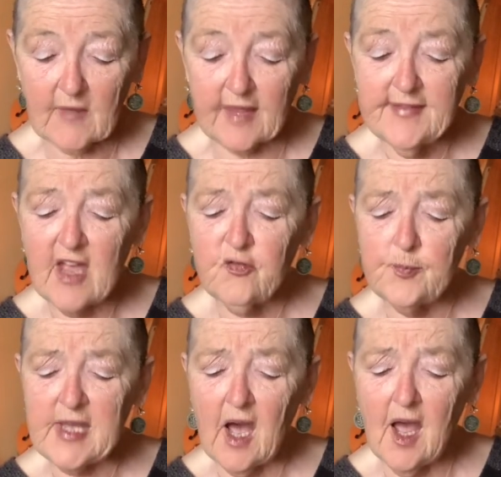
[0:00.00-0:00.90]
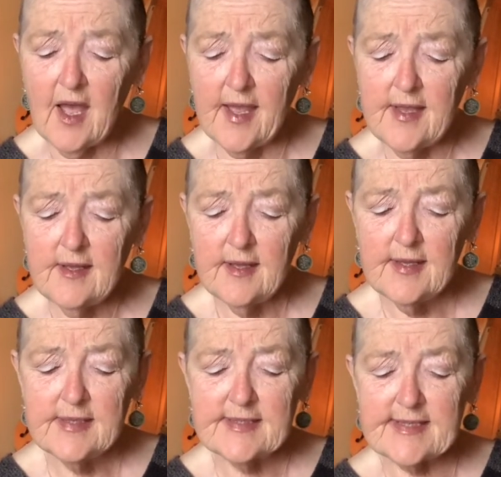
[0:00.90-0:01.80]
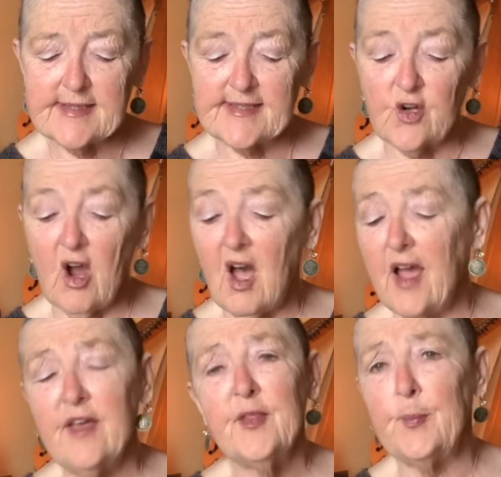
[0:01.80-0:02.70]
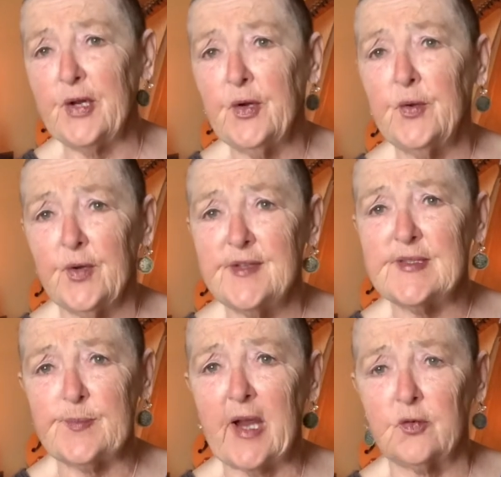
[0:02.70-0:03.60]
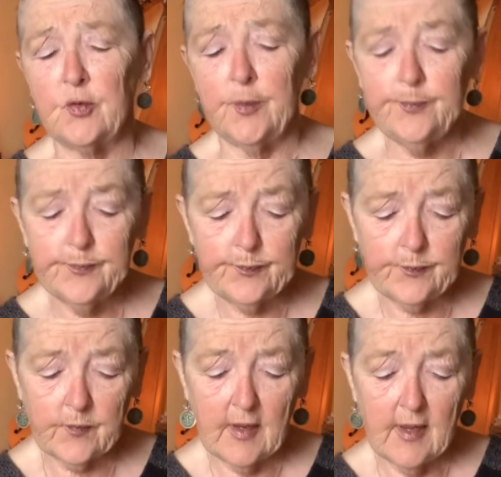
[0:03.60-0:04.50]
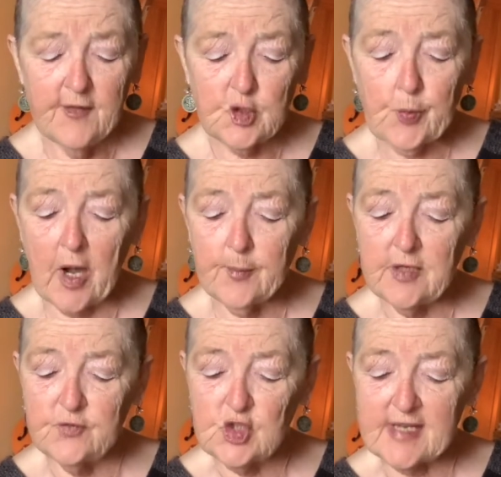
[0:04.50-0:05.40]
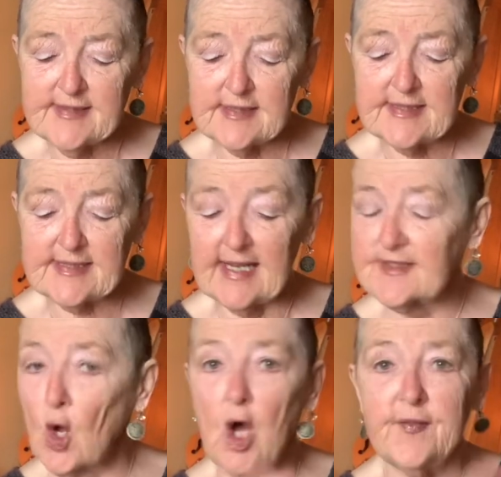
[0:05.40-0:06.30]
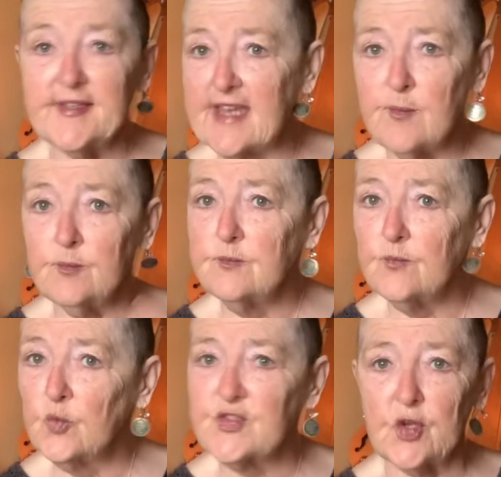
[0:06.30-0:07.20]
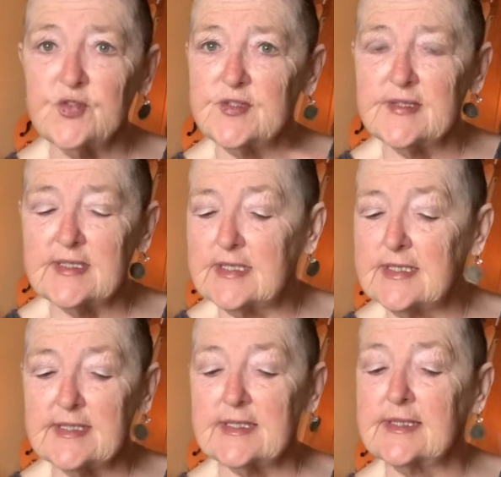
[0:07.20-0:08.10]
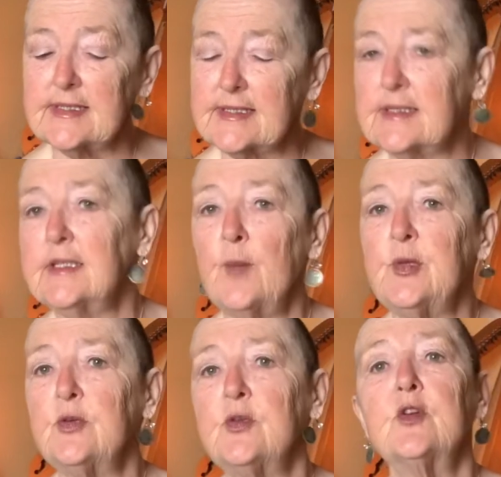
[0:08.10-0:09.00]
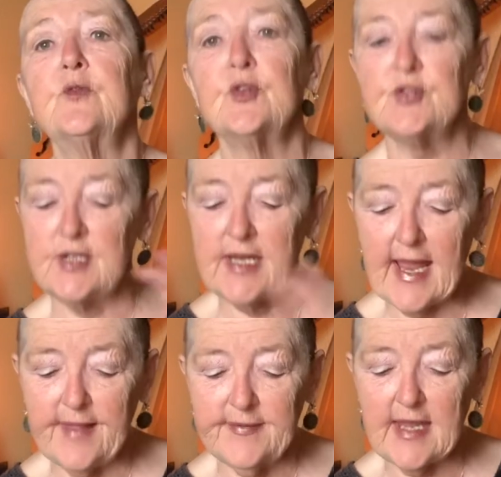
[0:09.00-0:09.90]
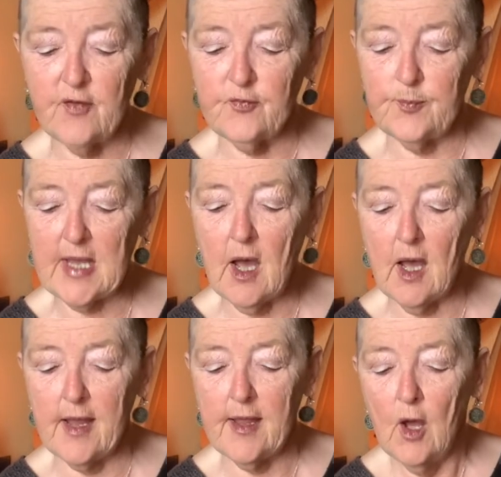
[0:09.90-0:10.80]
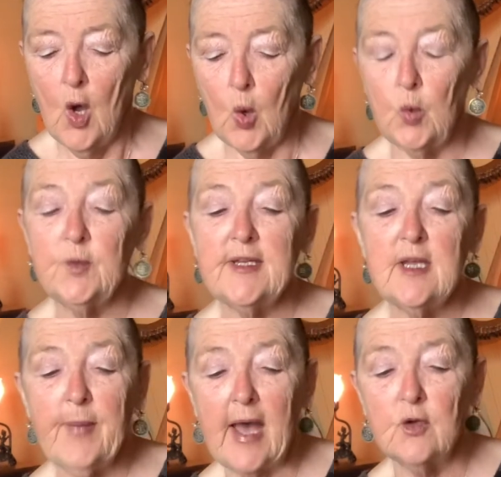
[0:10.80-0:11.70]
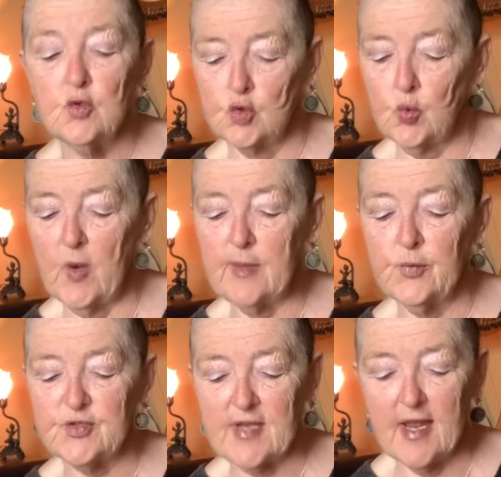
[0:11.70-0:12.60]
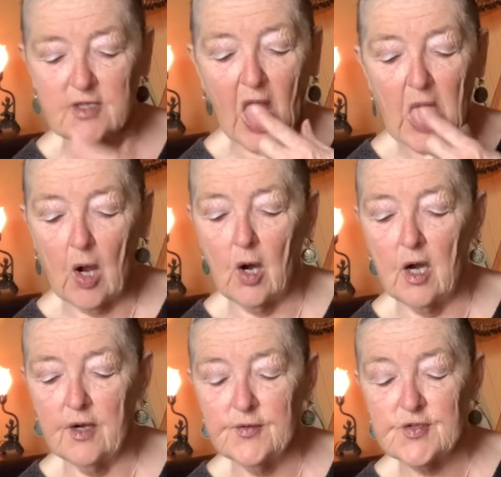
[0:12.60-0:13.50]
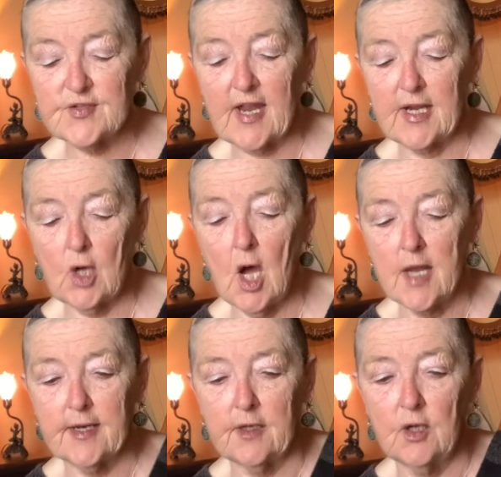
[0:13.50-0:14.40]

The FBI says they're high on the paranoid spectrum. The Department of Justice gets all the same results and statistics as Columbia University and the FBI. Only about 20% are psychotic.